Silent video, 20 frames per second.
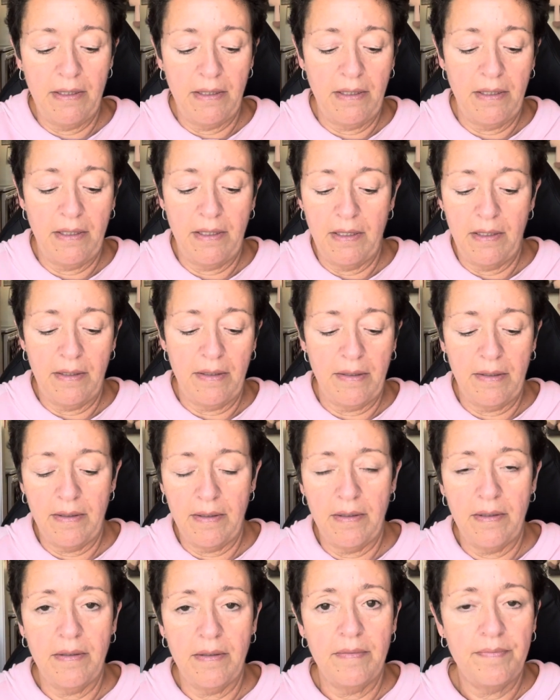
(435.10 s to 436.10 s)

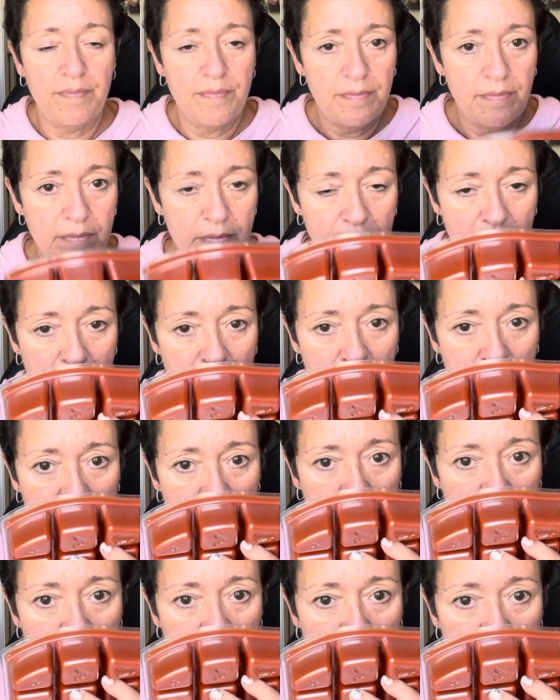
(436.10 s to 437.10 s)

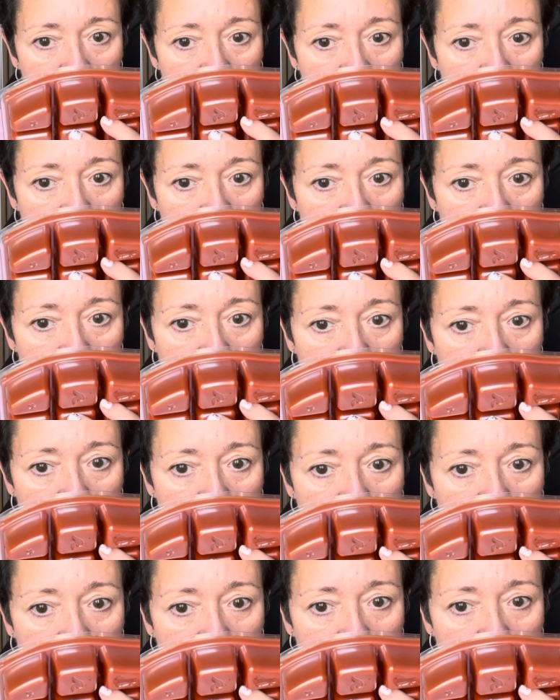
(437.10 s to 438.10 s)

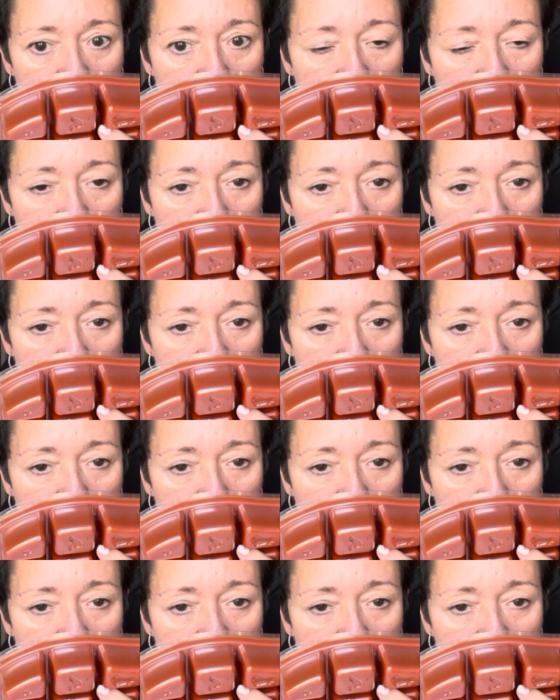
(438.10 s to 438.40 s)
(no one is talking)